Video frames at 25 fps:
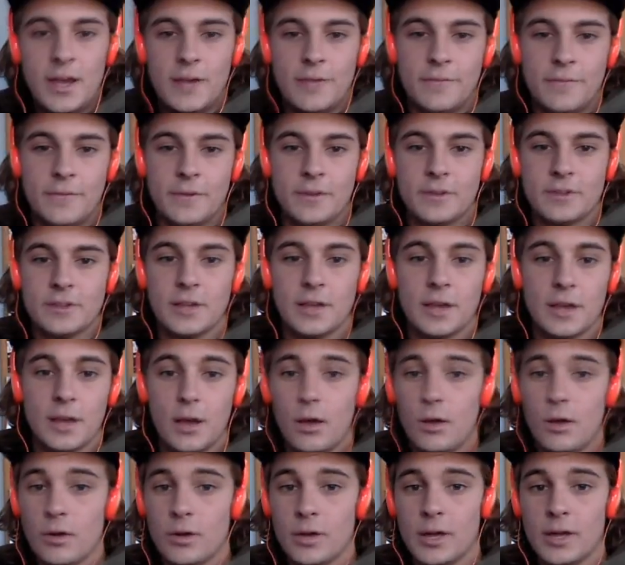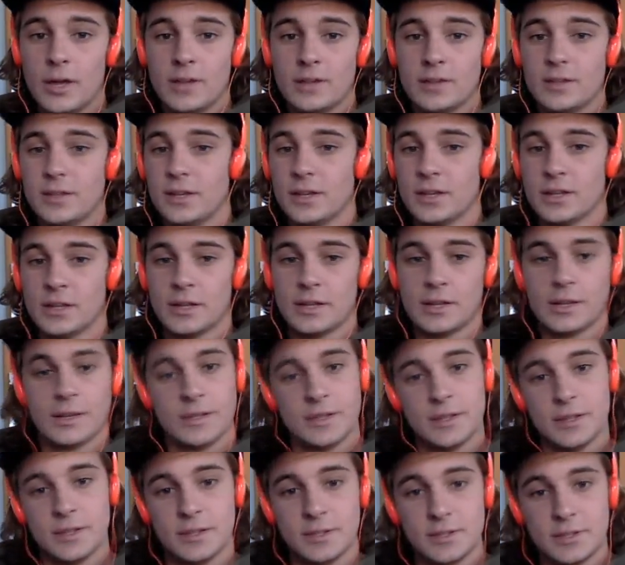it feels like, okay, sick. Like let's
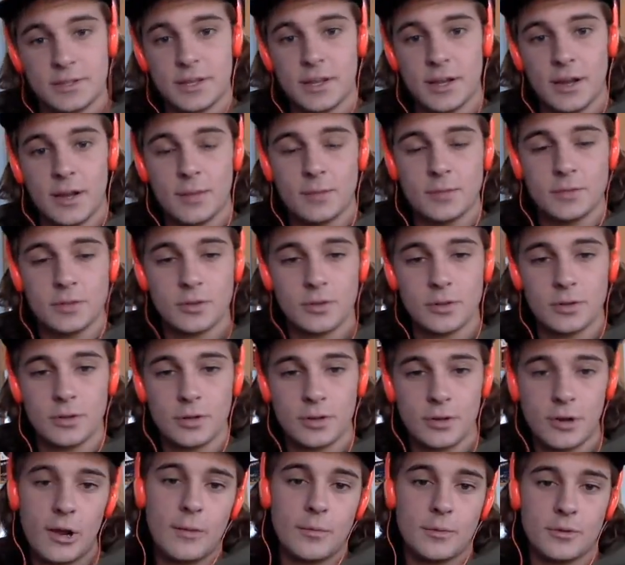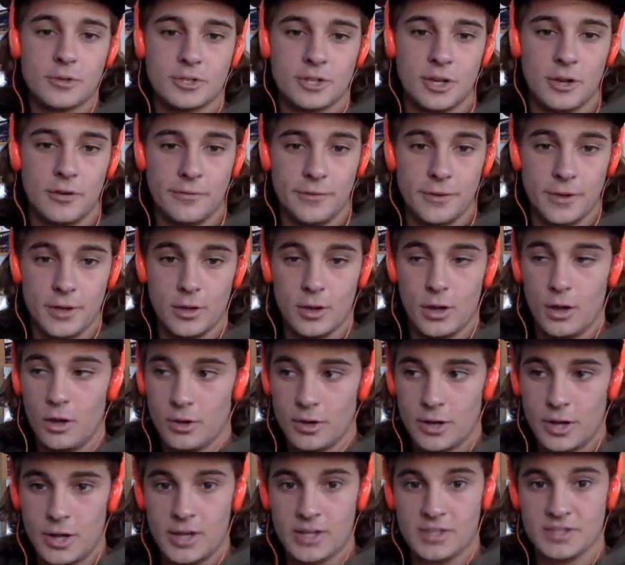hit this kid up to do a Grammy selfie.
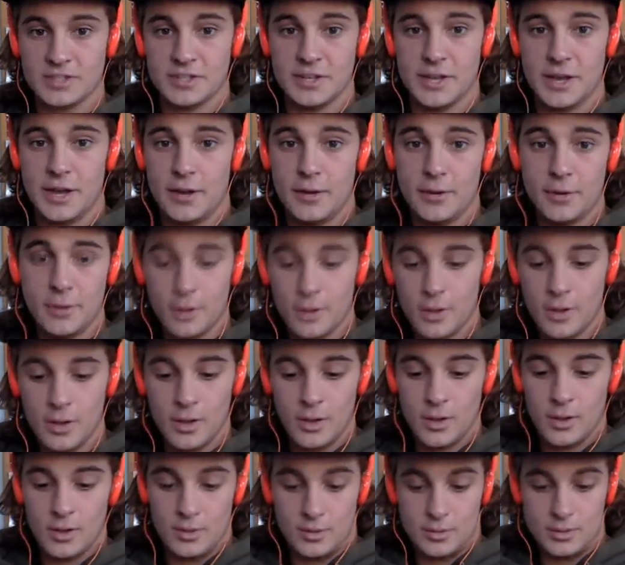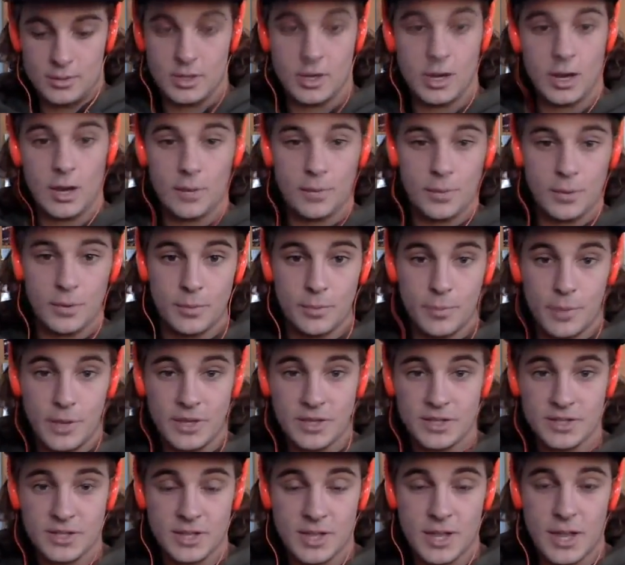Okay, he's down. Copy,
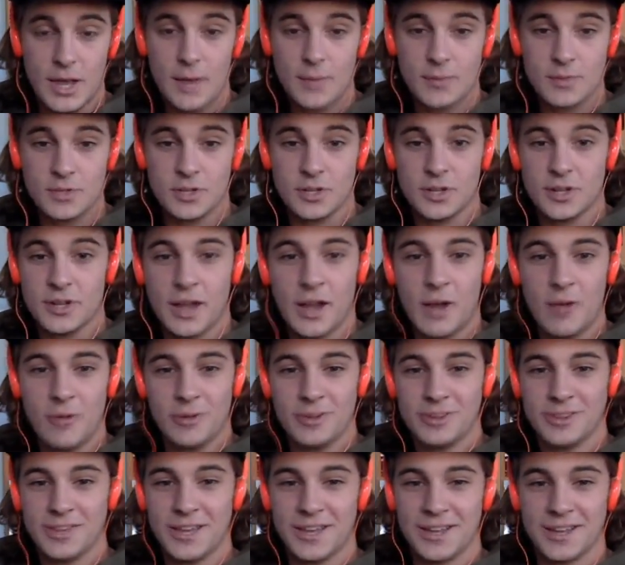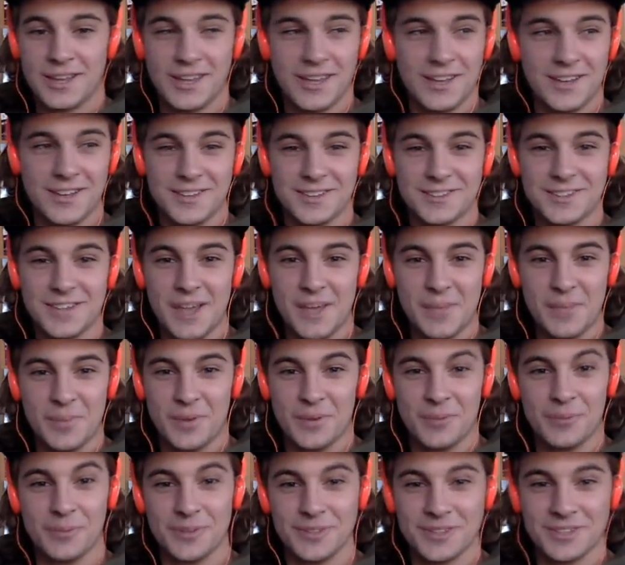paste the caption. Like I want that kid to type
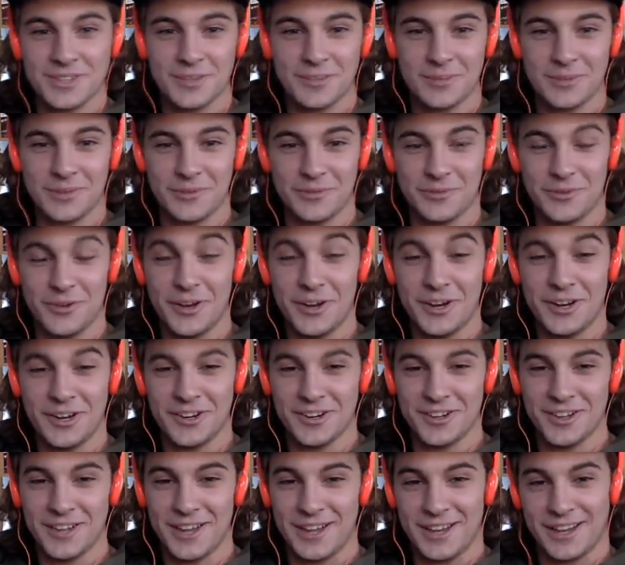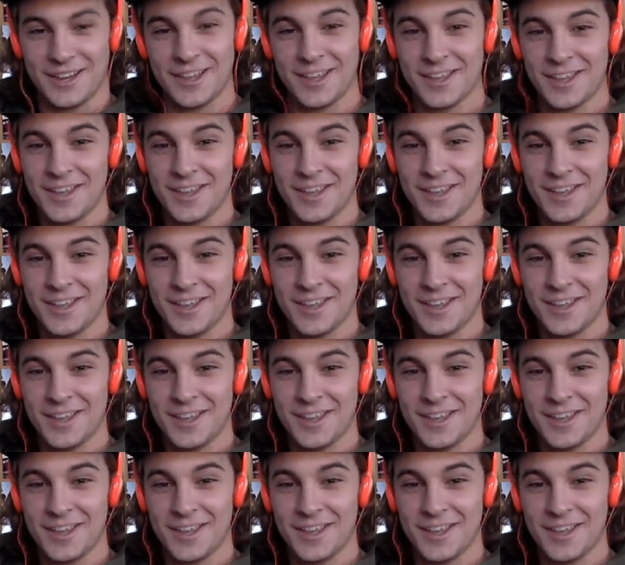it, put something funny, or like